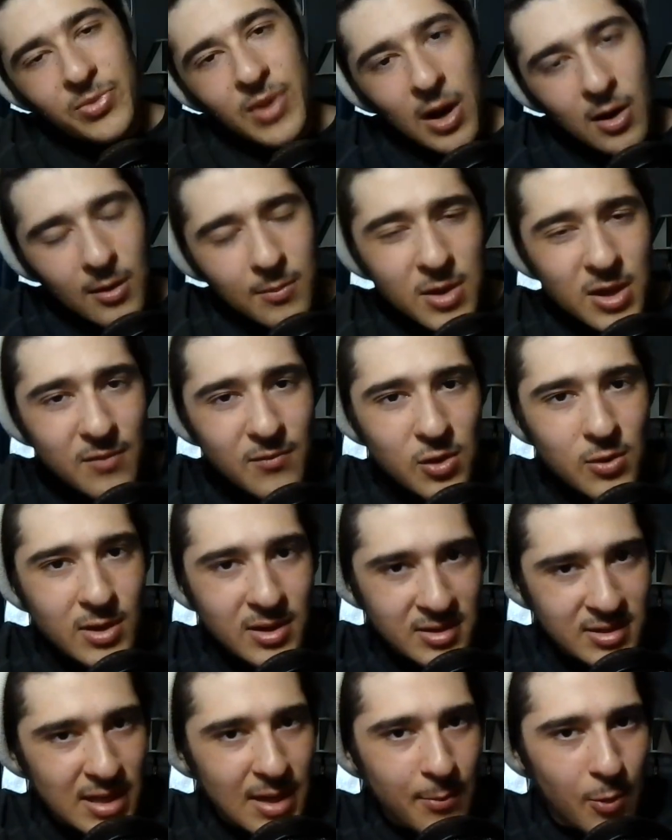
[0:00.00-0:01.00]
Now, let me give you an
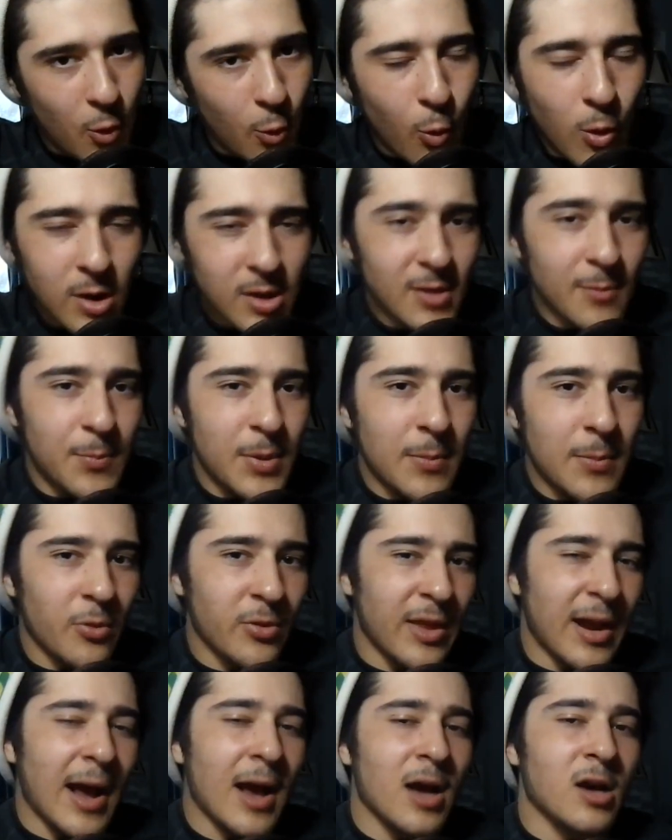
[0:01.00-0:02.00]
example. One of the people
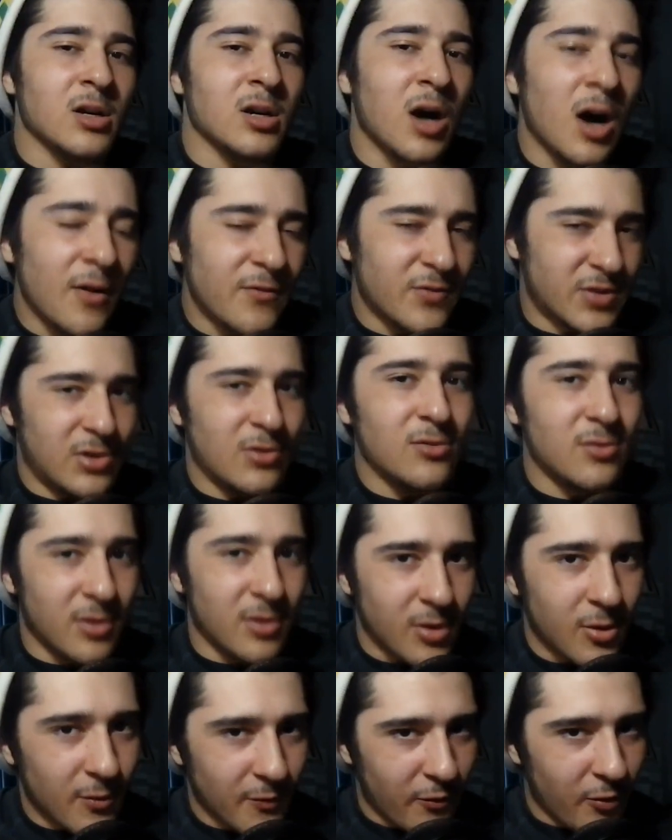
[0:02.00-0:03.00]
that I love to
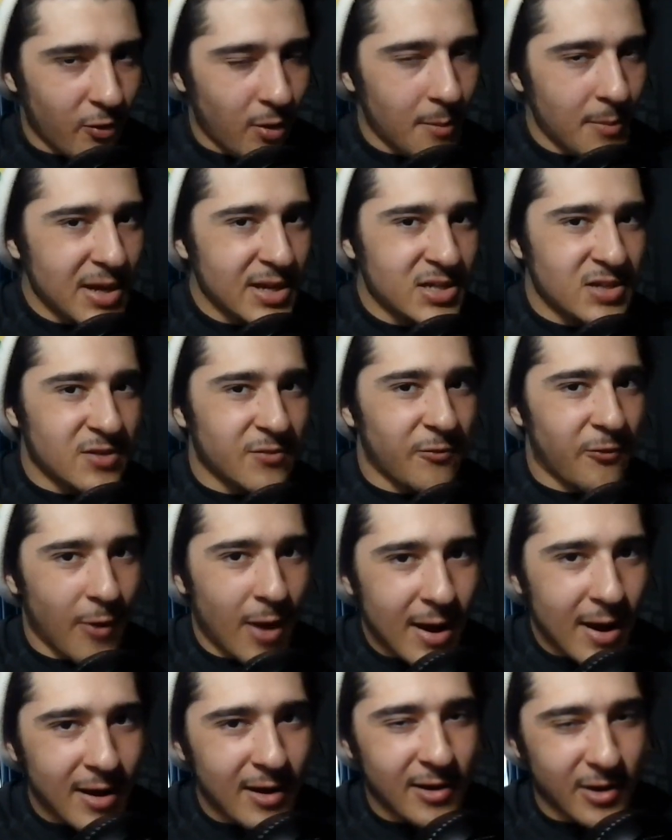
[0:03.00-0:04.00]
learn from is
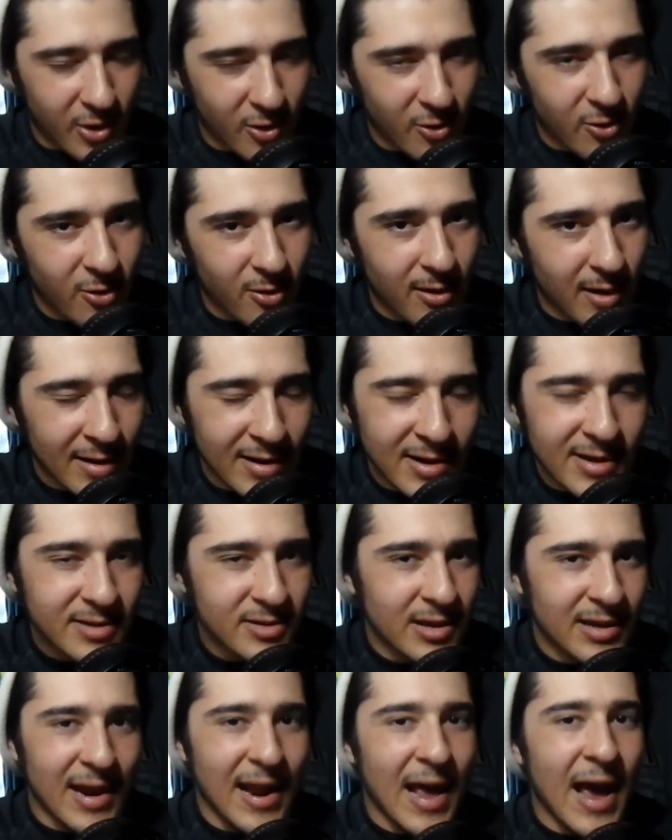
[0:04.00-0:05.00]
Frank Kern, and he's
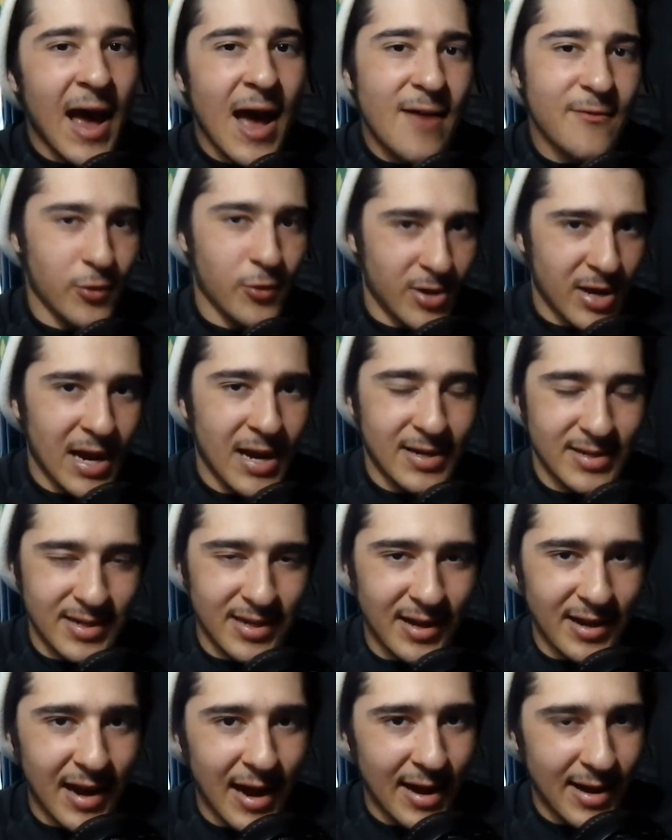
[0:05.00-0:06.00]
like an
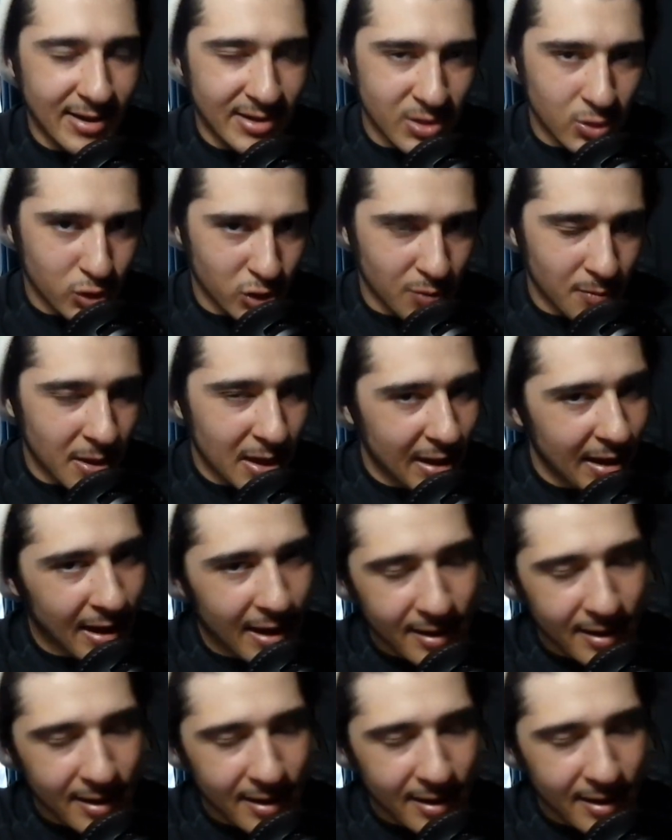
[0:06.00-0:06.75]
advertising guy on social media.